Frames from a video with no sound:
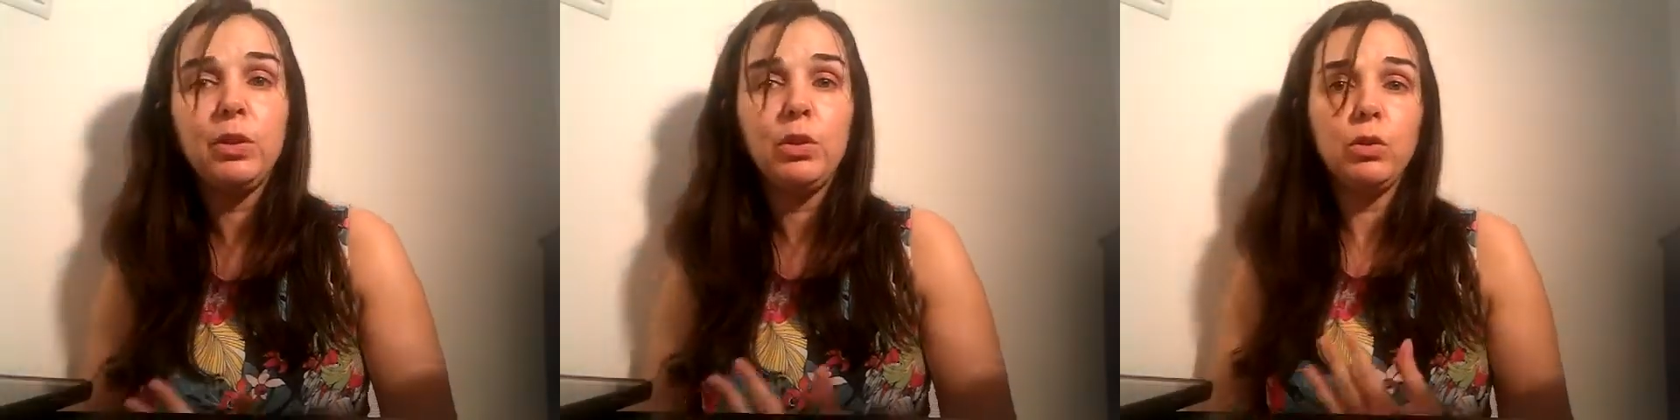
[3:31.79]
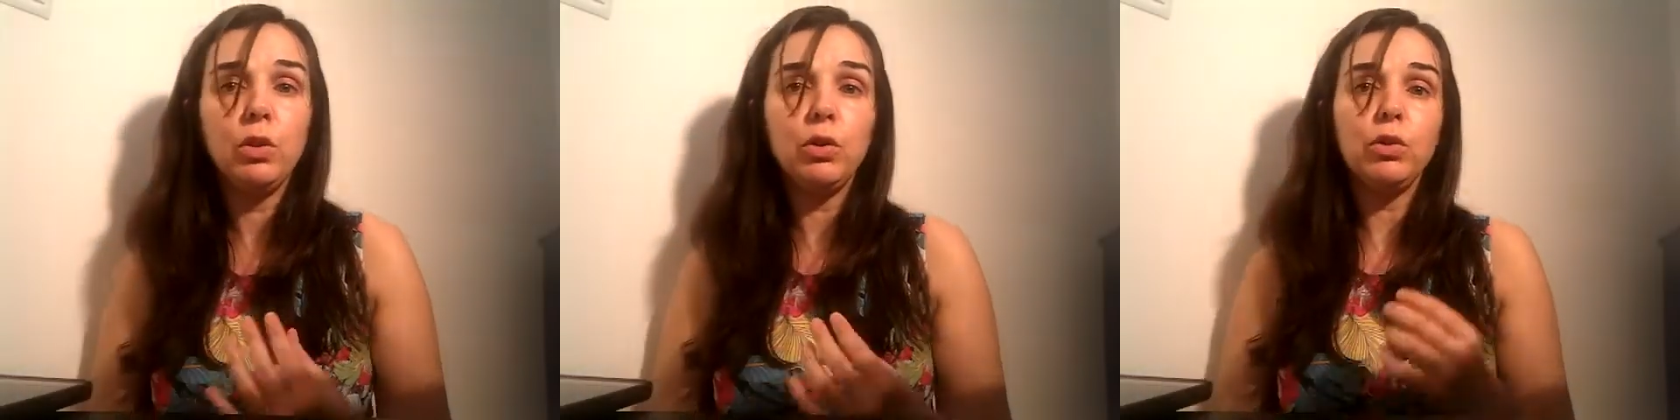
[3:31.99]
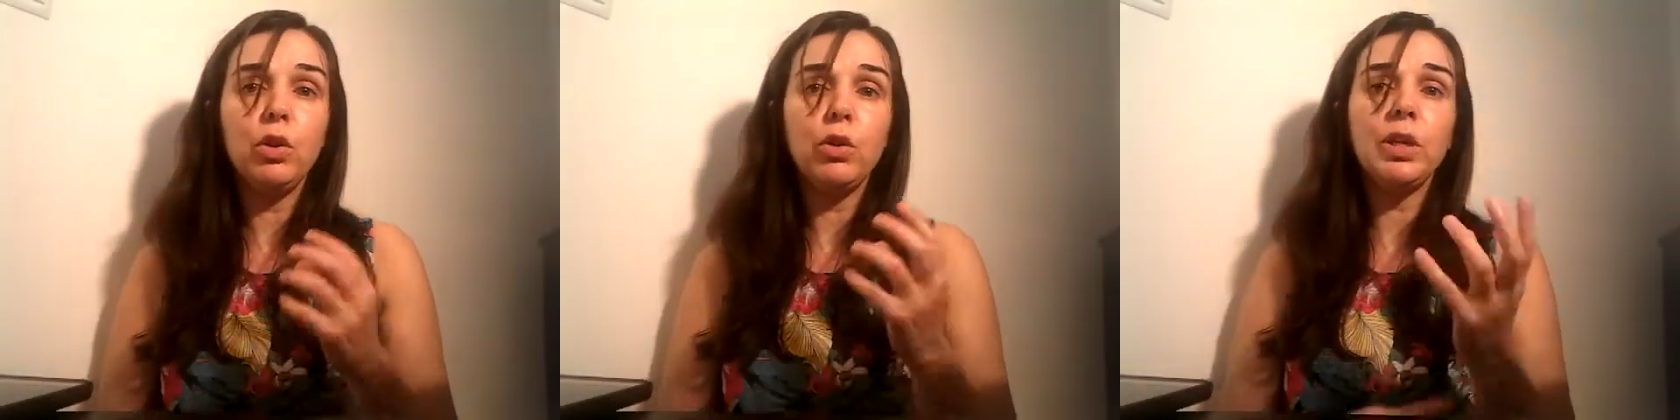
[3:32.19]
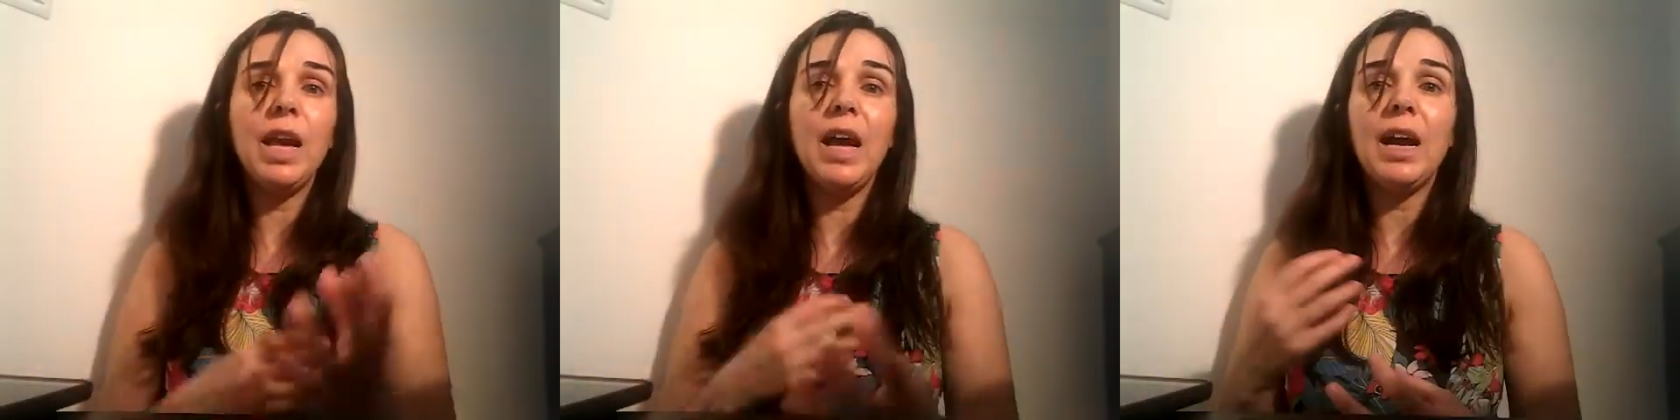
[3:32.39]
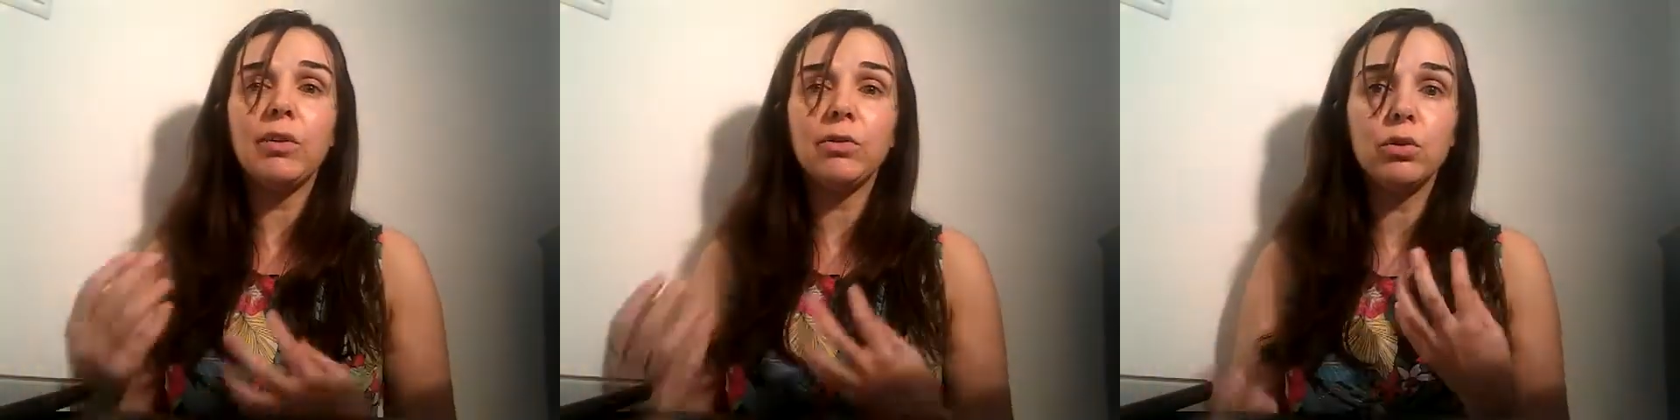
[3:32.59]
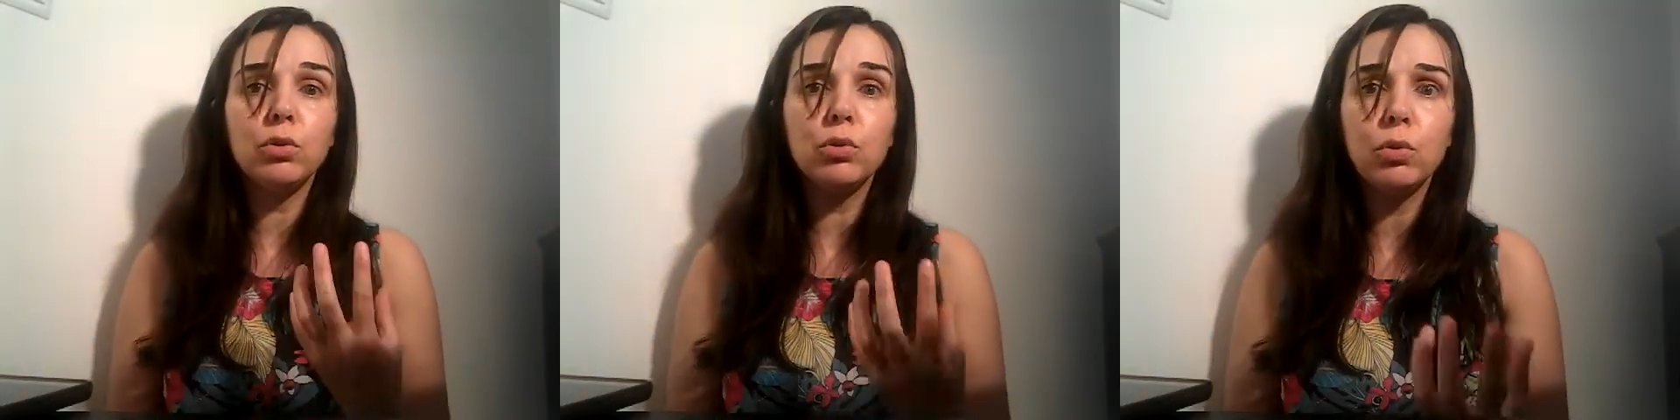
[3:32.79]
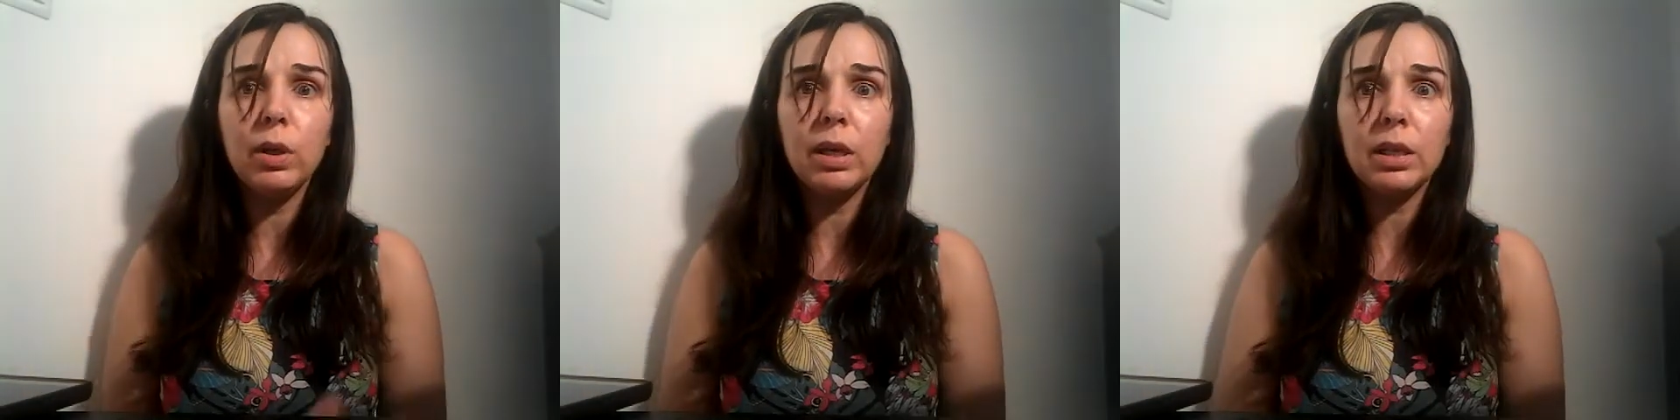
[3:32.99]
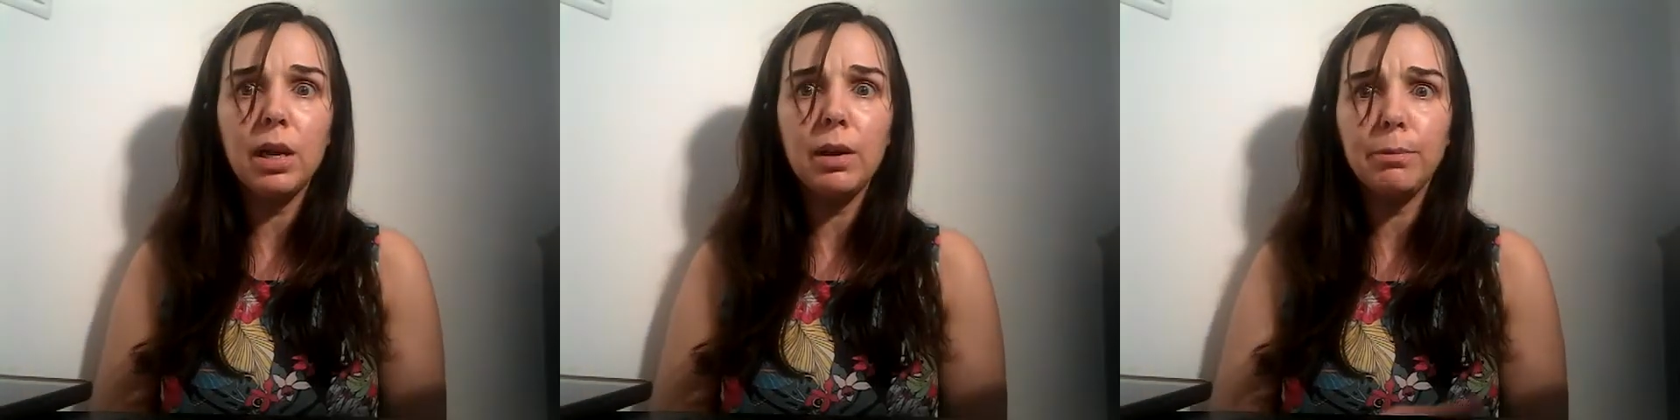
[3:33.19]
You don't have to do
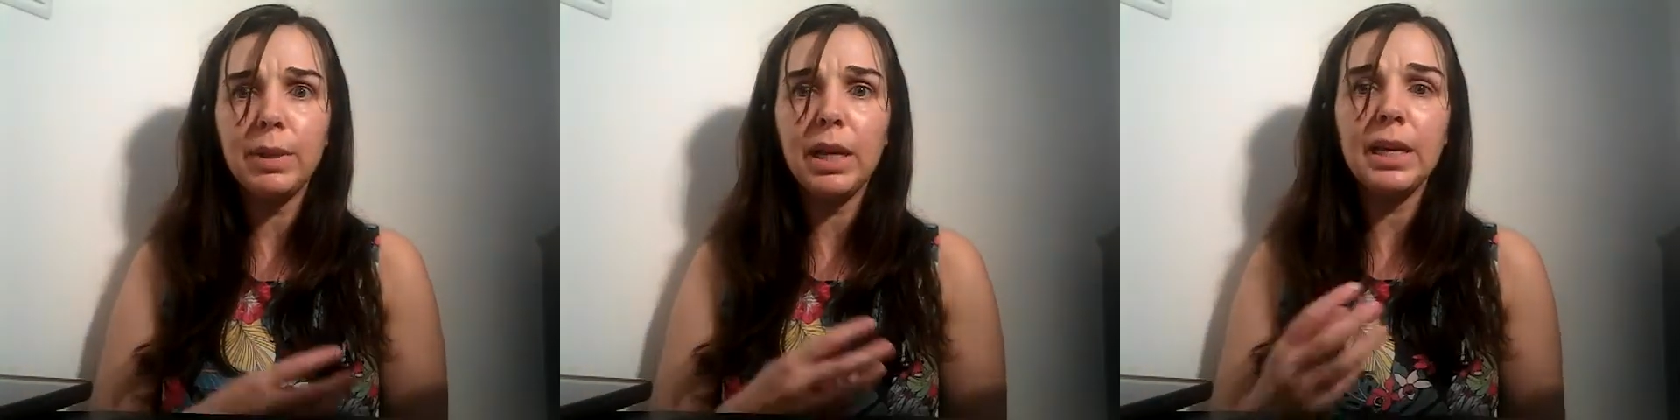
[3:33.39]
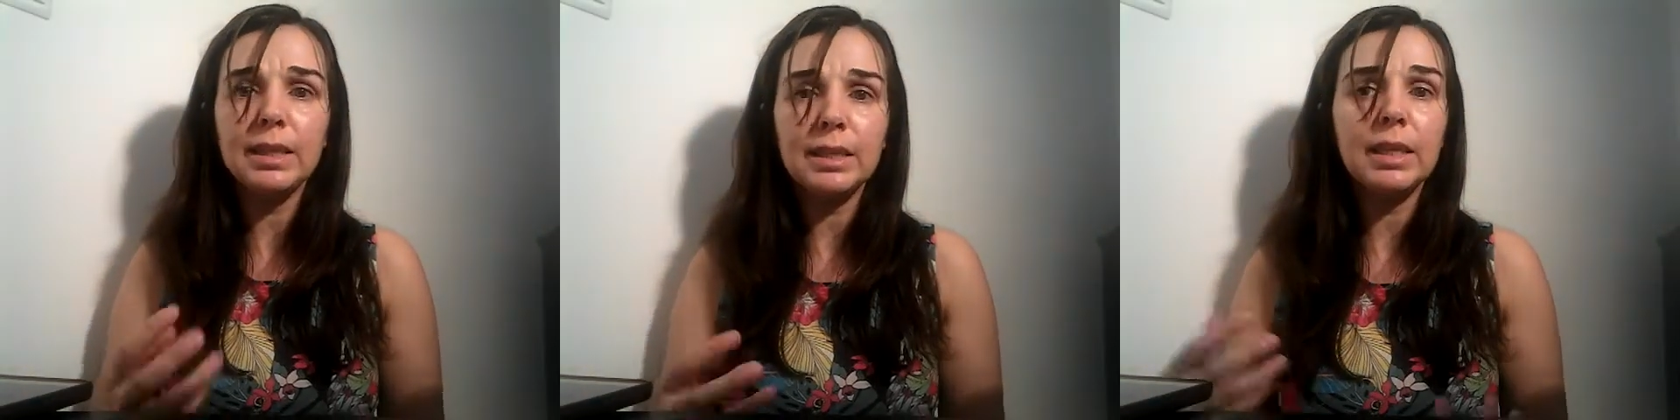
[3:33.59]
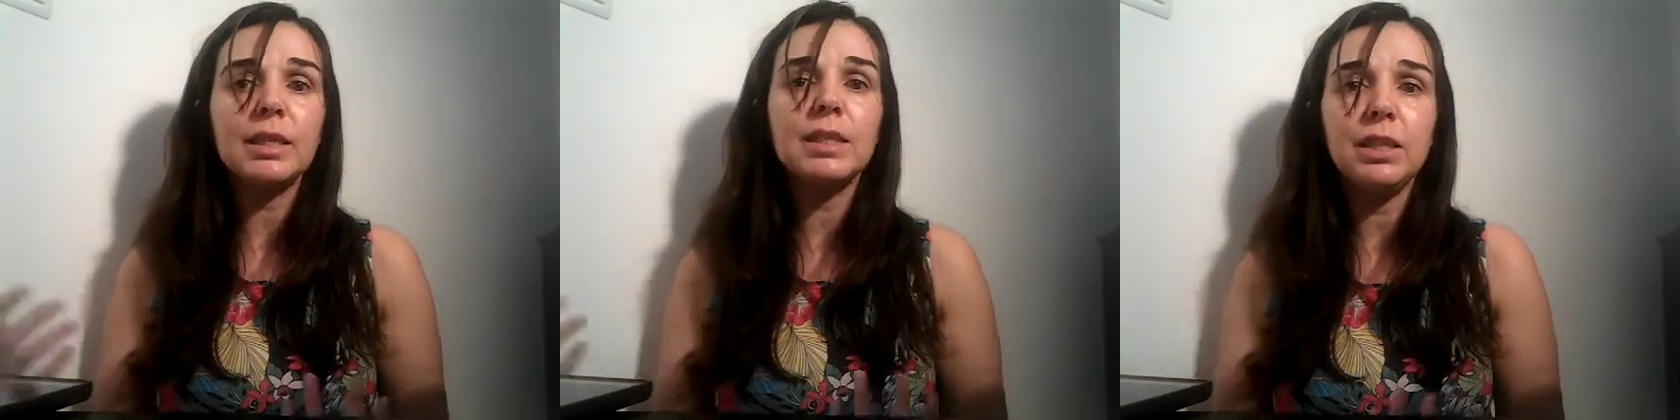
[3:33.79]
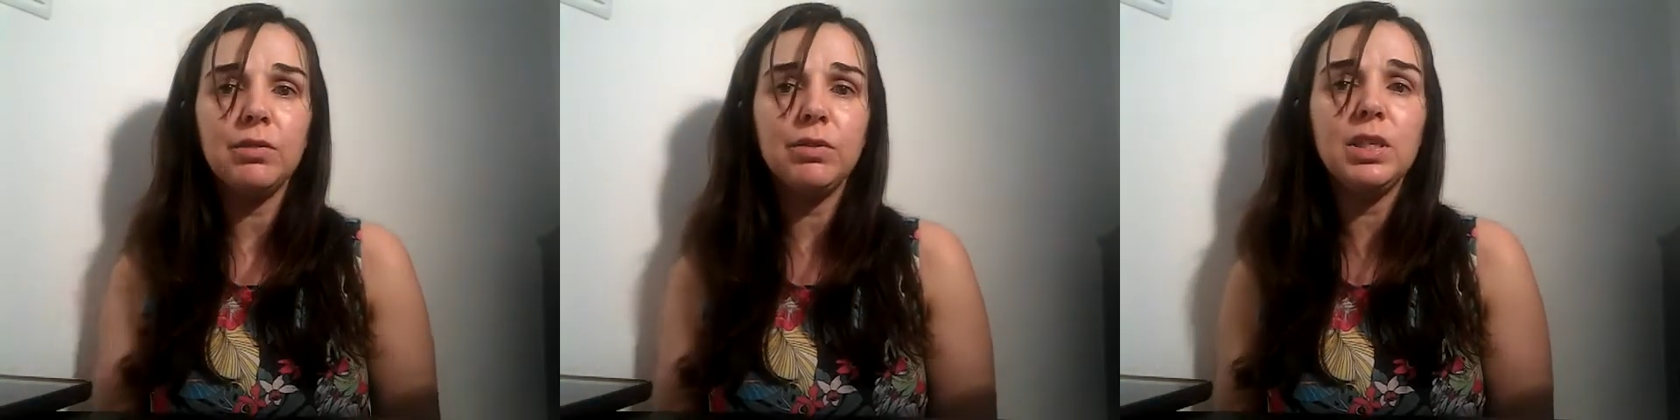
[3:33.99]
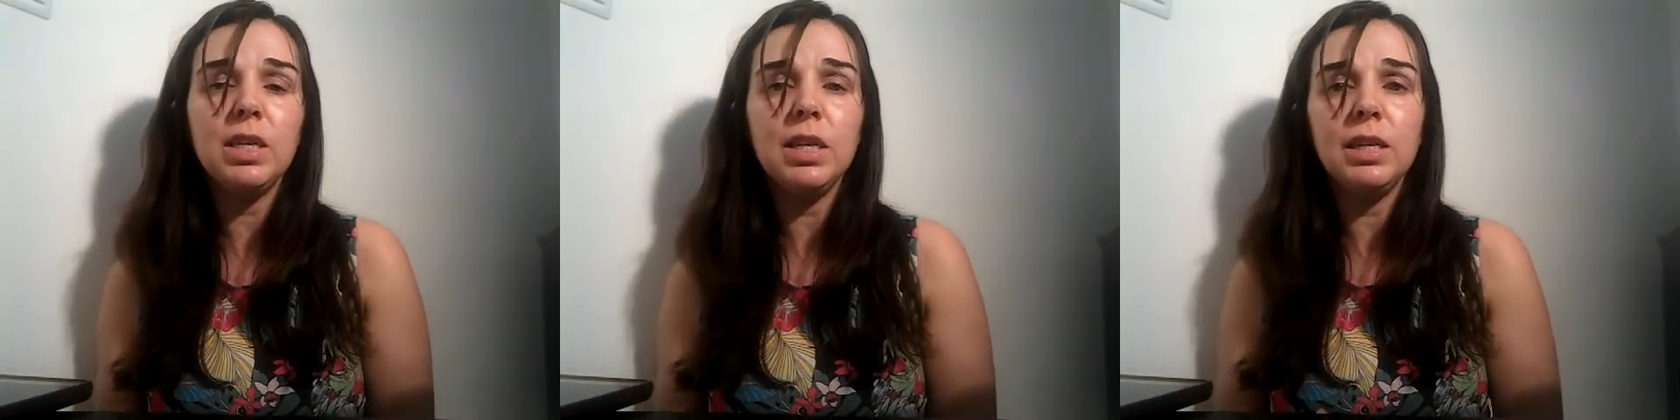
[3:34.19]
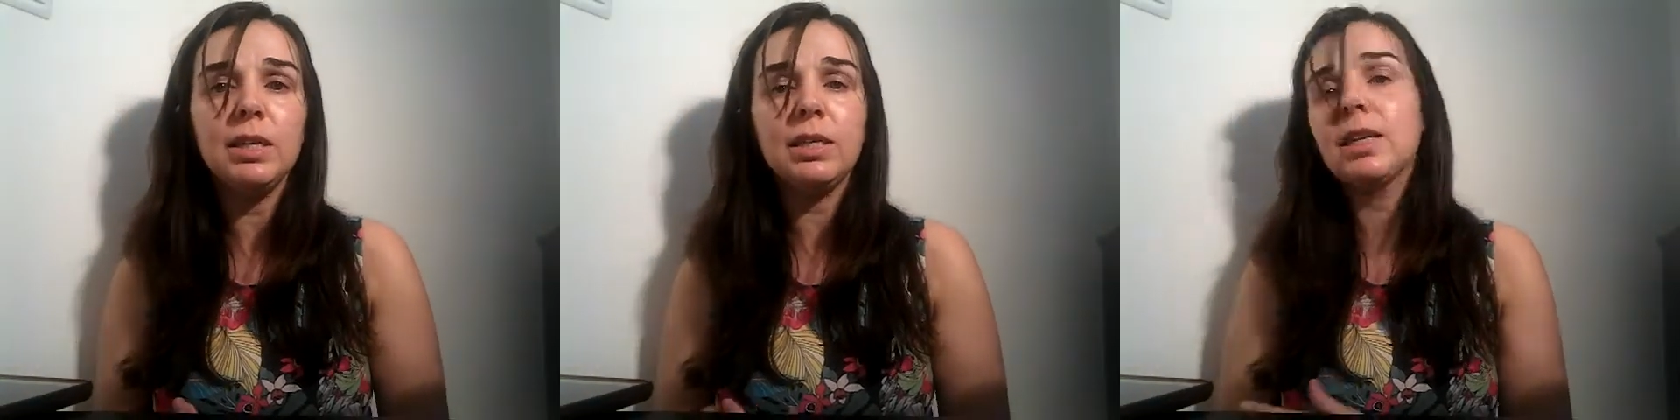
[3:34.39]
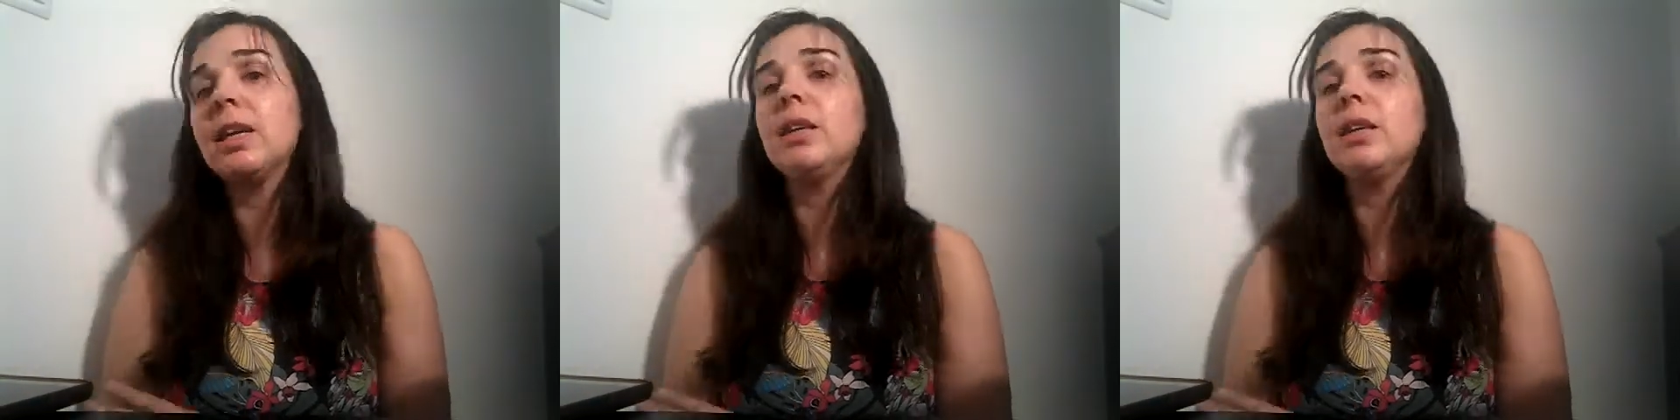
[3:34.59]
a complex activity.